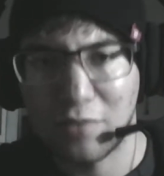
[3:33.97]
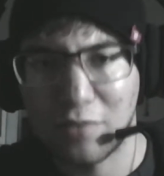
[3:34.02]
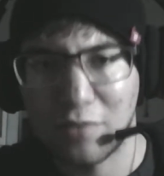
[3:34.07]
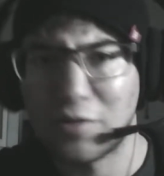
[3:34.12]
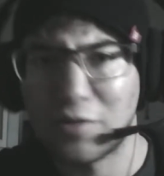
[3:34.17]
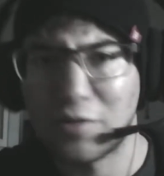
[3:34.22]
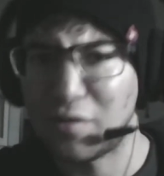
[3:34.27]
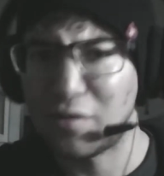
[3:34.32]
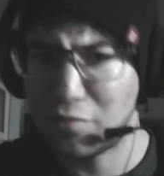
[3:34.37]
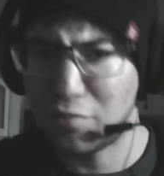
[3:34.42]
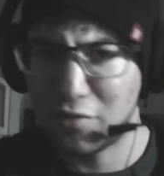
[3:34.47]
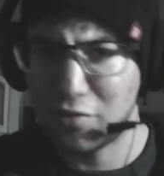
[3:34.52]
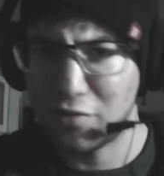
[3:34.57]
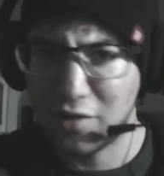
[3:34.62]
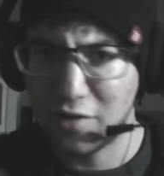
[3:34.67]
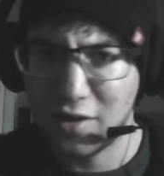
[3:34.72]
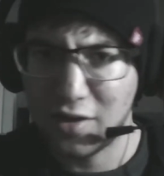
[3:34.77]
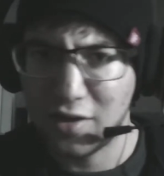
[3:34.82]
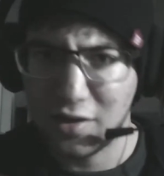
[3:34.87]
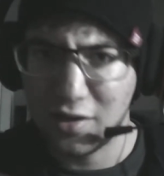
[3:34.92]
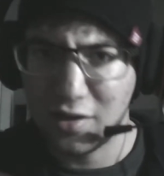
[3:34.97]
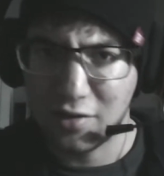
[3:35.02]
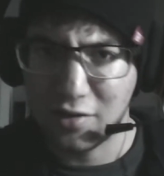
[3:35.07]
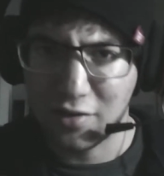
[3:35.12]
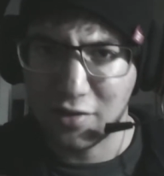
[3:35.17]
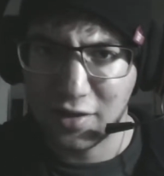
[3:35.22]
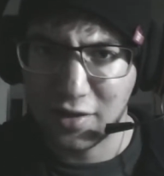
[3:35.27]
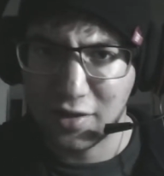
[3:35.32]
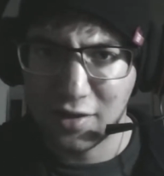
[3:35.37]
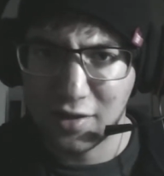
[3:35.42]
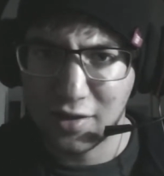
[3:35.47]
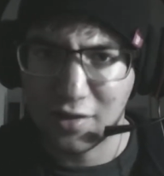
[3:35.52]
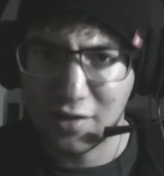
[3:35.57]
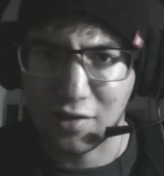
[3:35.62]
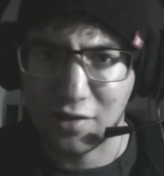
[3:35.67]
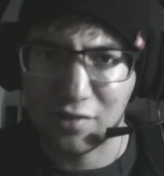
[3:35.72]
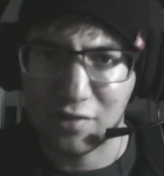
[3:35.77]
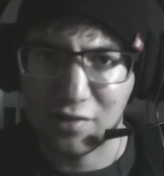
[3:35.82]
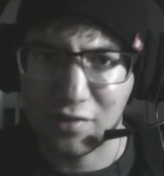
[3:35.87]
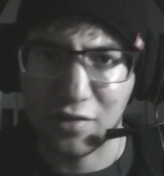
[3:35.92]
which is pretty good
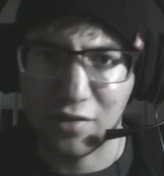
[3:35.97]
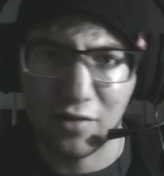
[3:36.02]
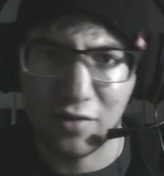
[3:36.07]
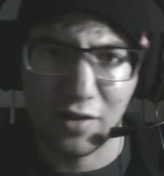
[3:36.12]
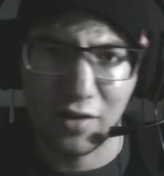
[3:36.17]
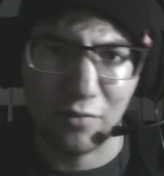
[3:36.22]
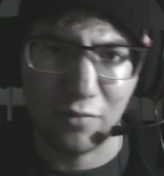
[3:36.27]
considering